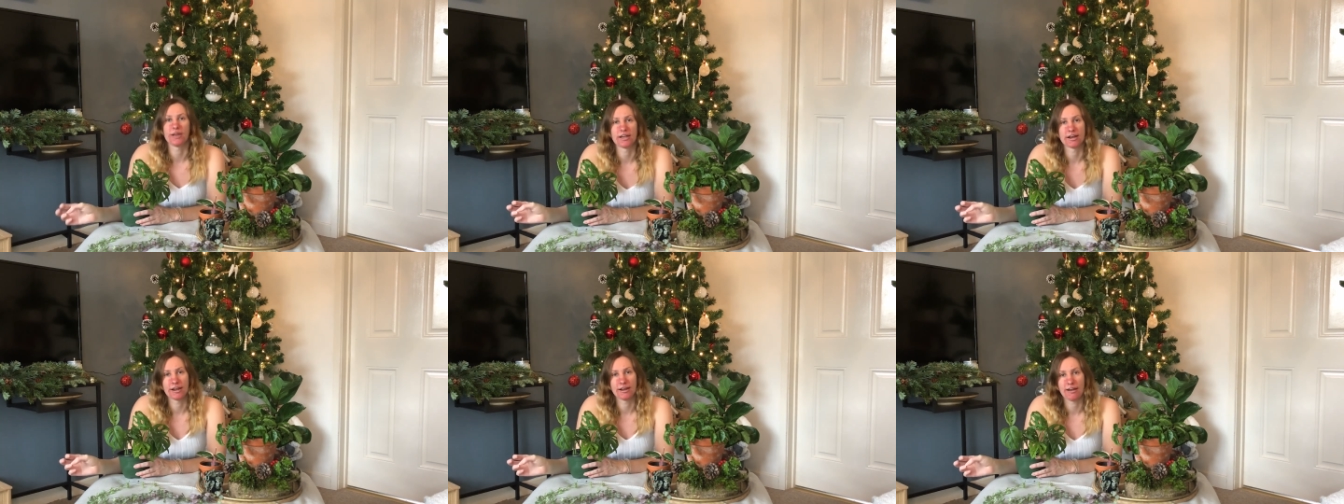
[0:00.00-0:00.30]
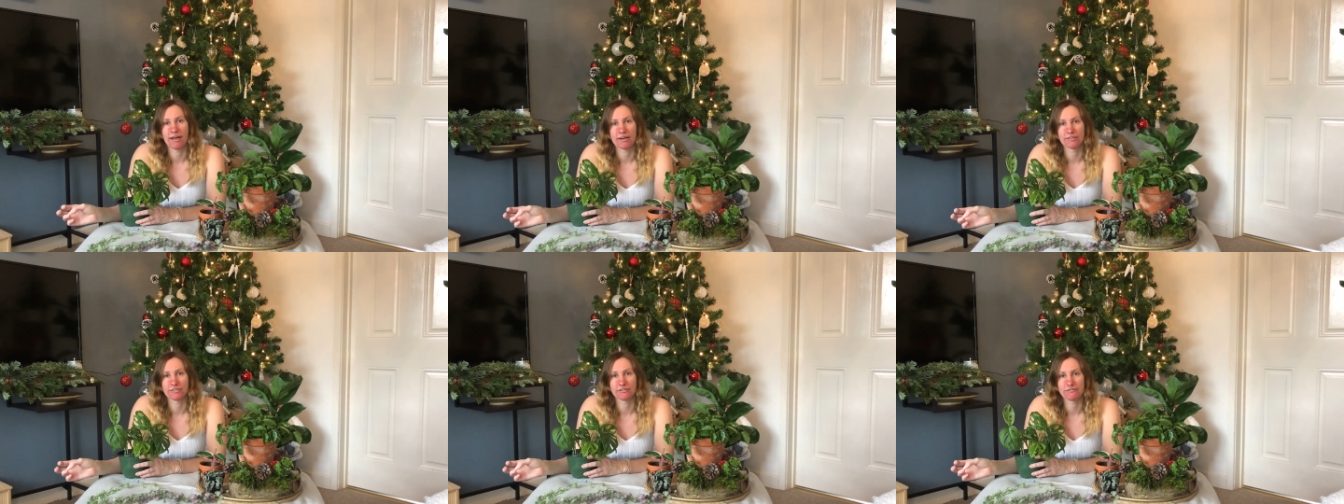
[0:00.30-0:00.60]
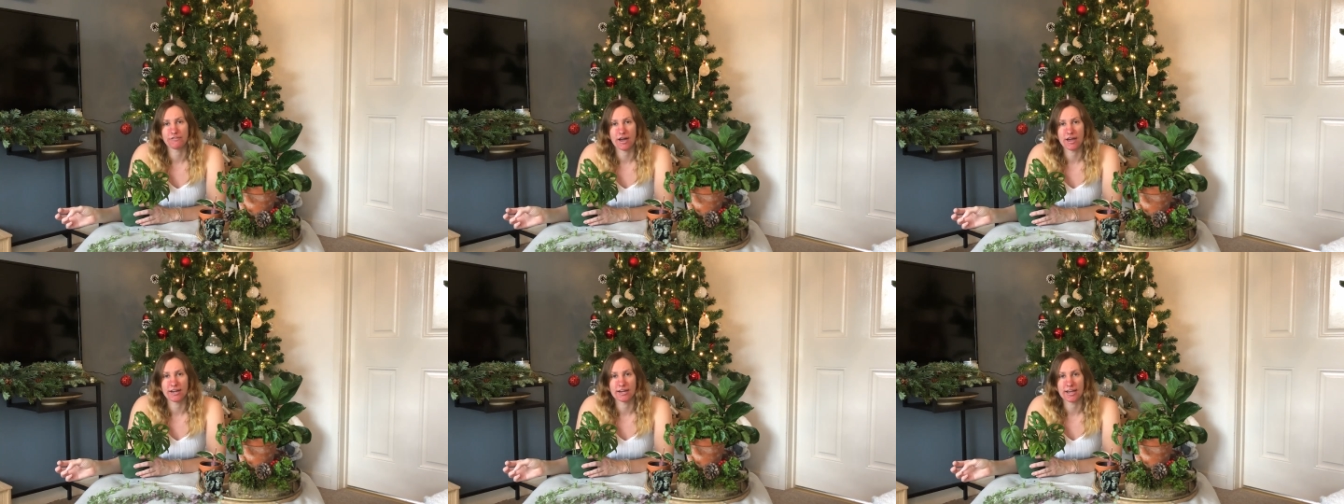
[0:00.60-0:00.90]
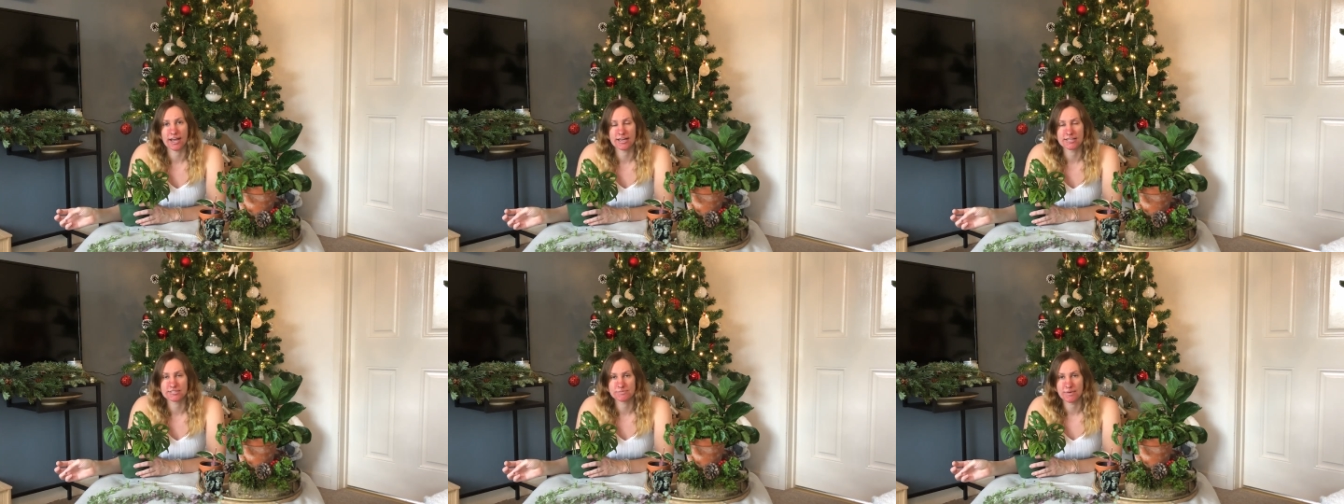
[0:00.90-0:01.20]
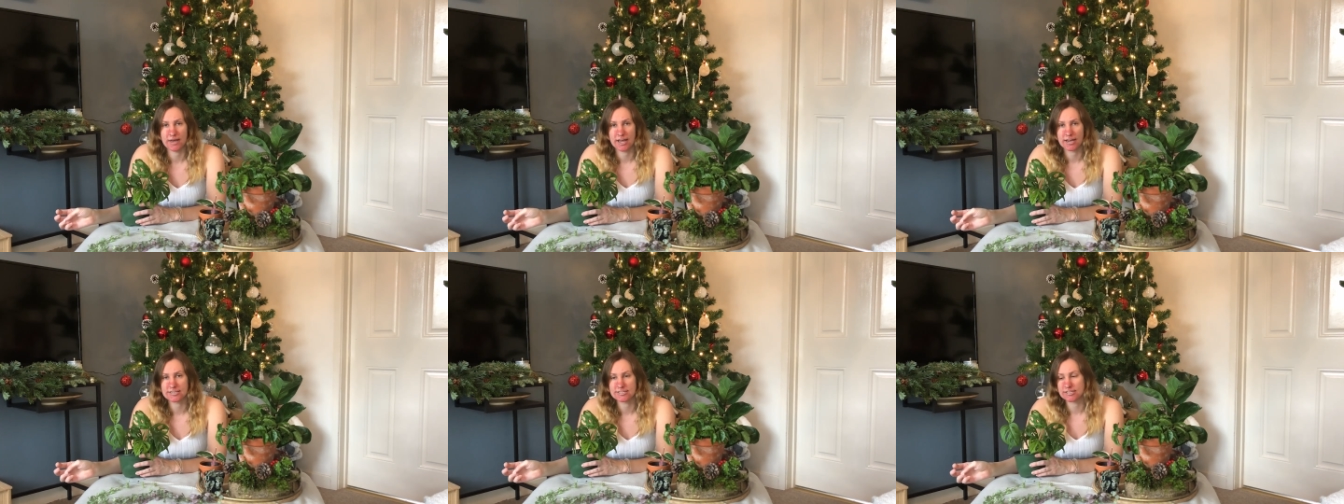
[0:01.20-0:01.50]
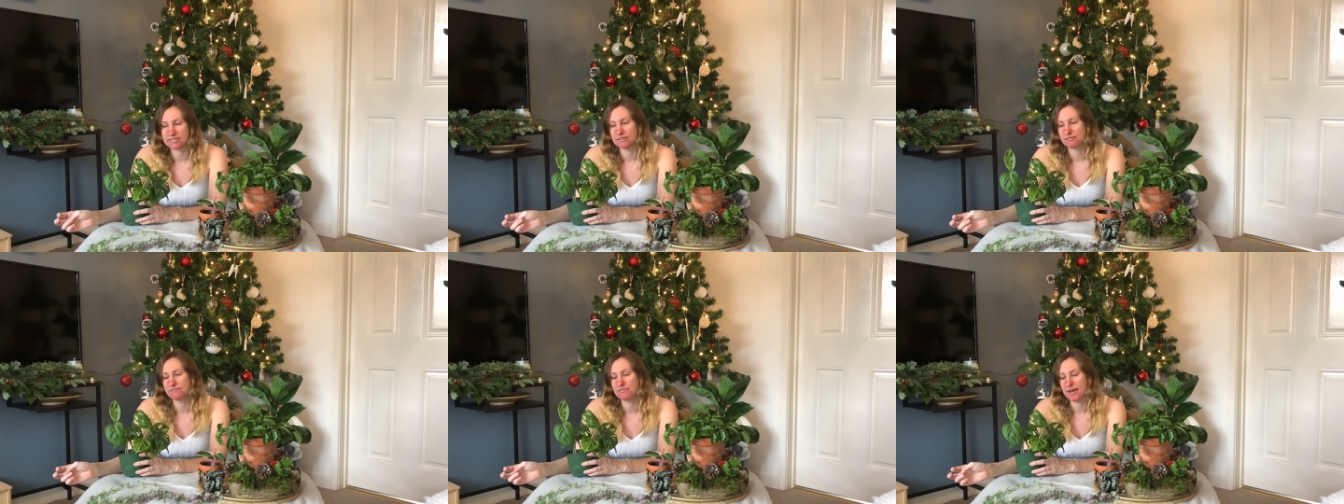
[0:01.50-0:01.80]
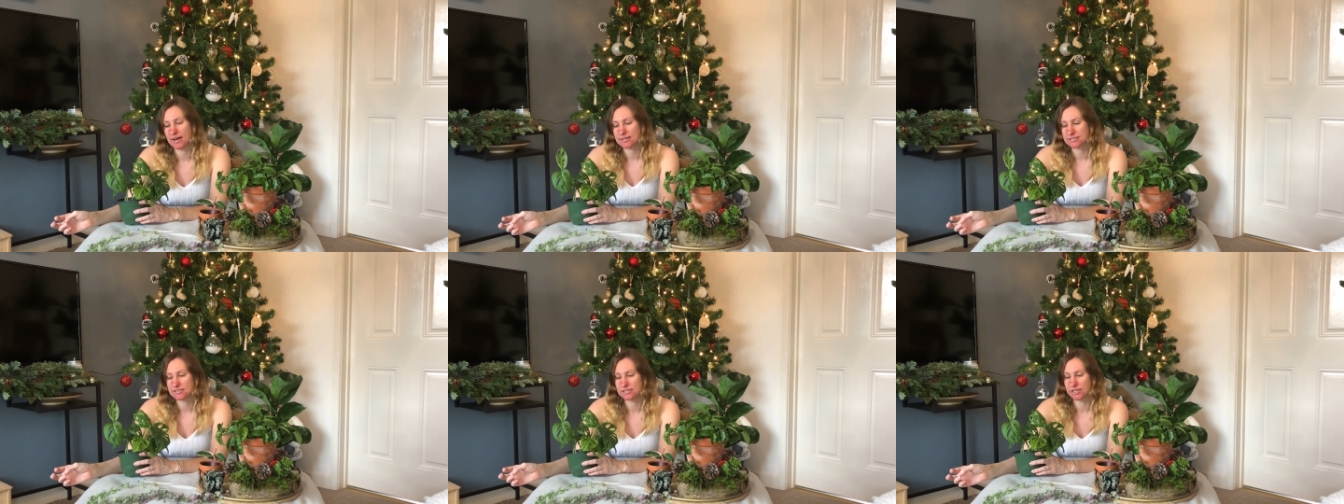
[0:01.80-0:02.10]
and I like the vining aspect and the
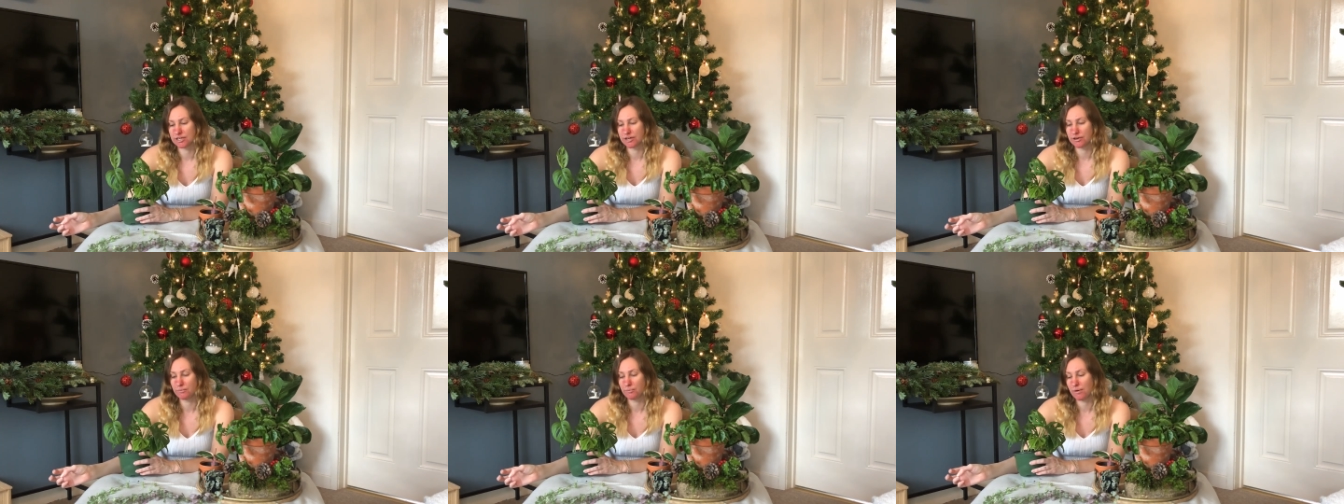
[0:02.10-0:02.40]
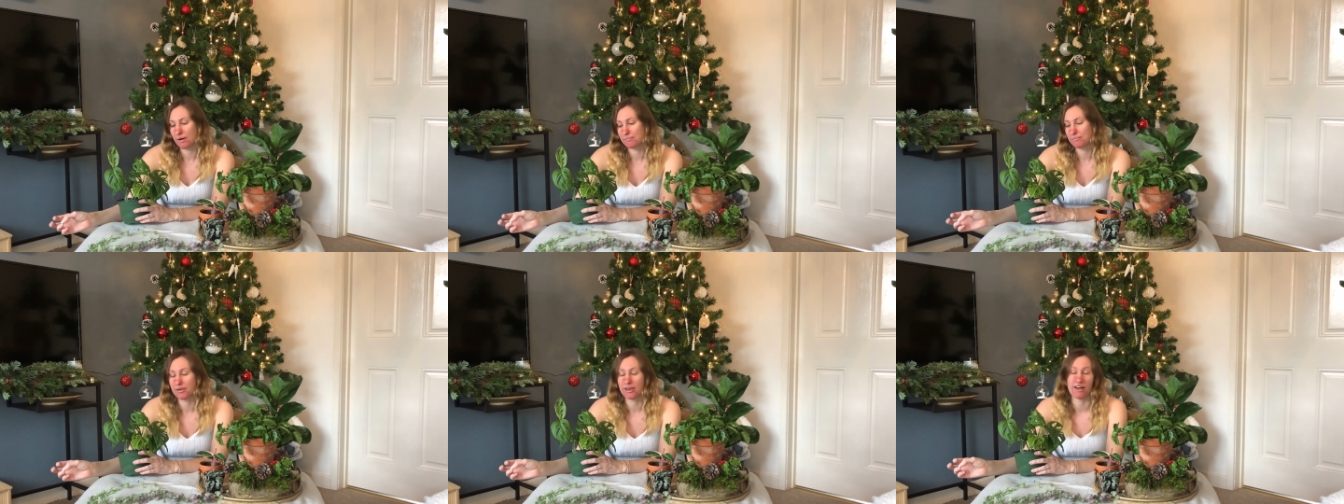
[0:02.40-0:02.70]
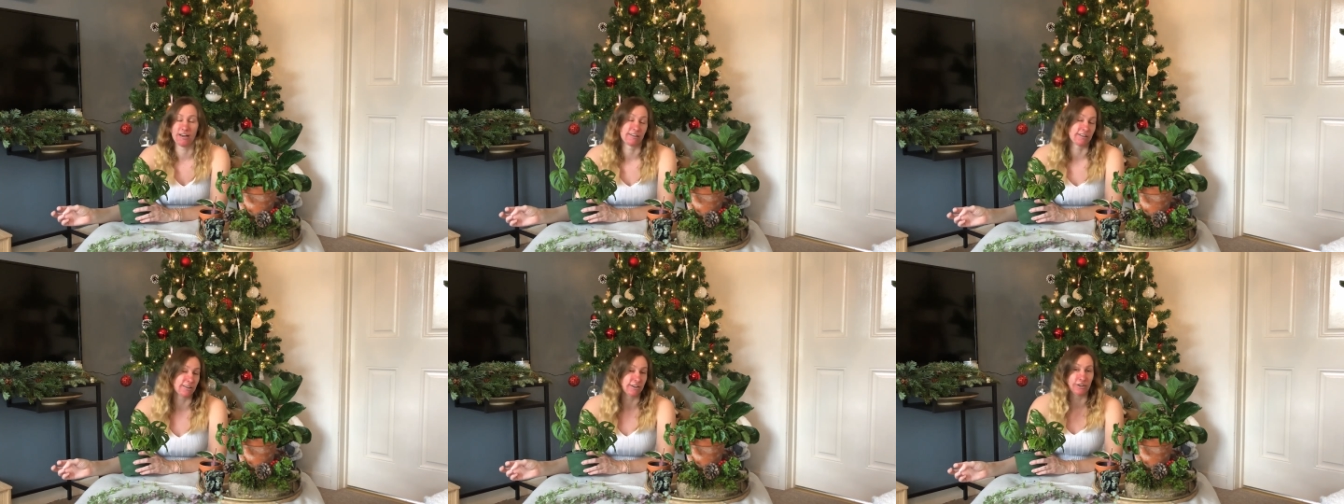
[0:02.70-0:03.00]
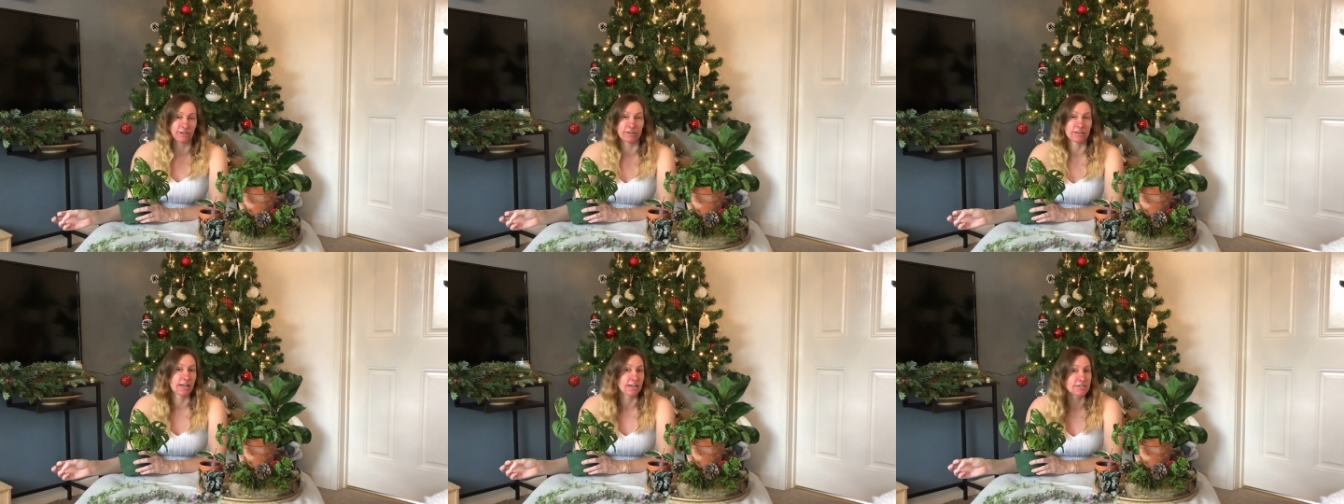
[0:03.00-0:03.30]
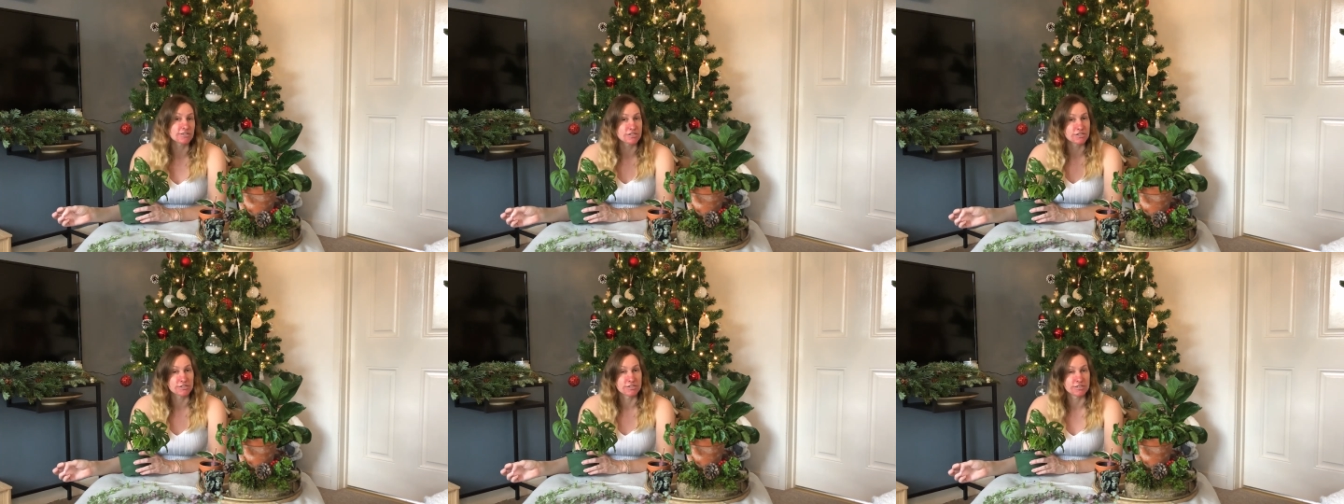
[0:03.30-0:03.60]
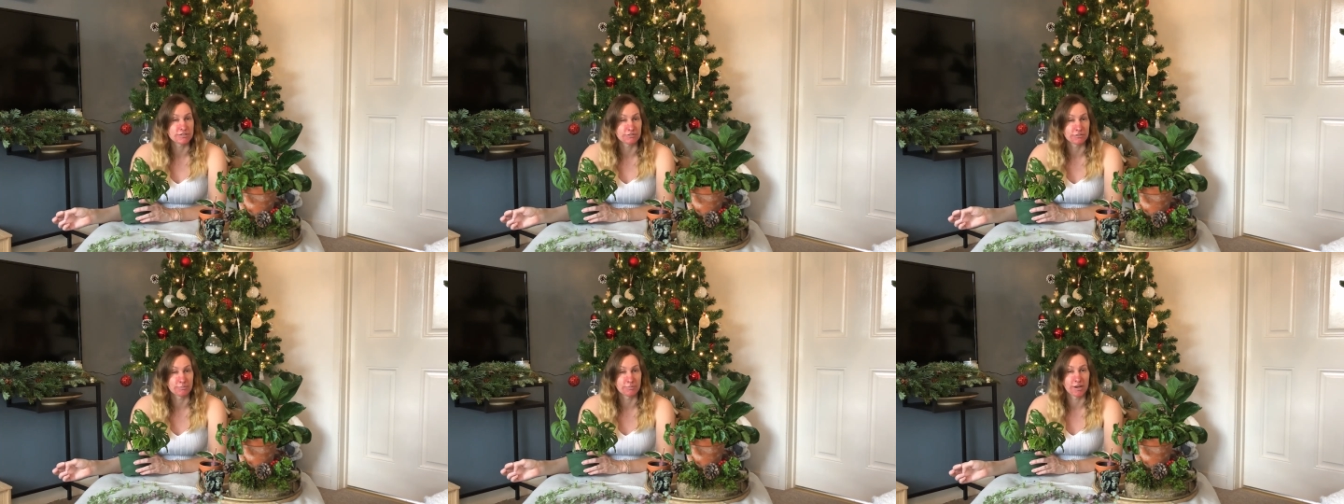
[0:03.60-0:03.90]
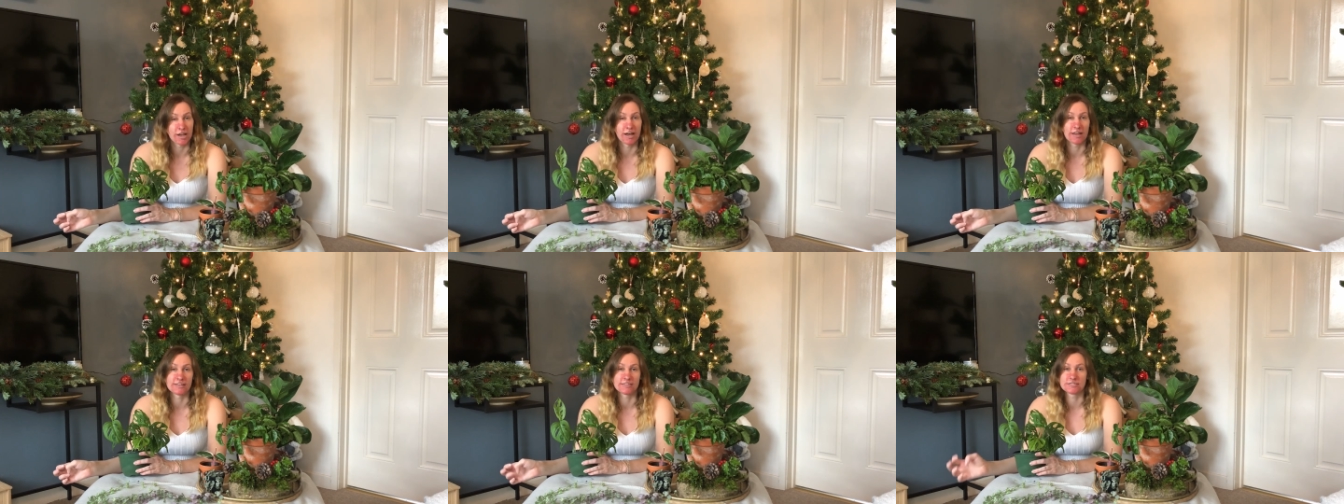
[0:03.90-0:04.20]
fact that one plant can look like 2 different
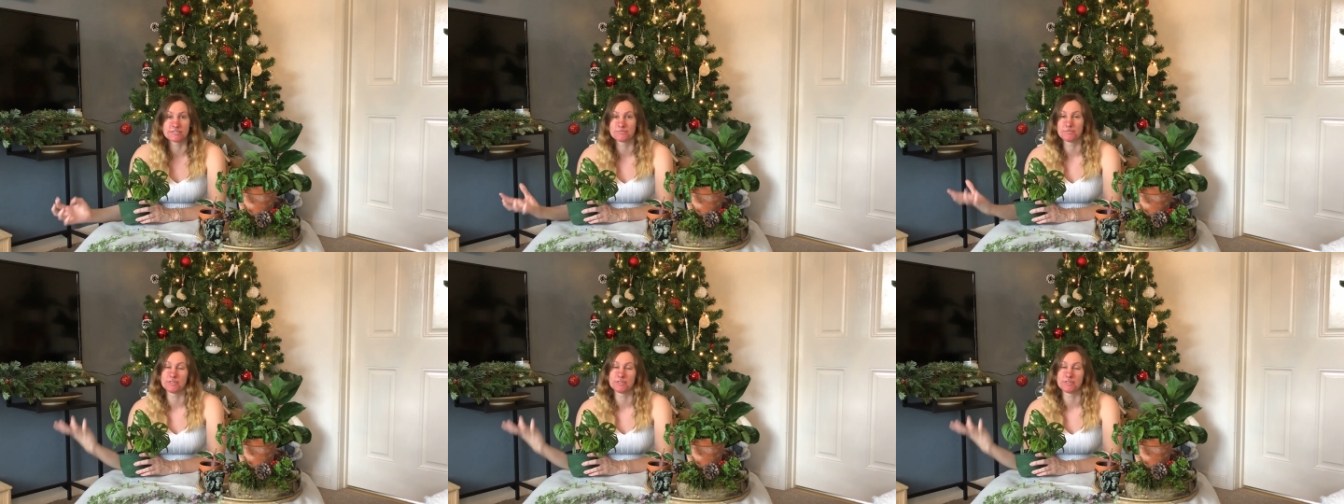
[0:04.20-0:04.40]
plants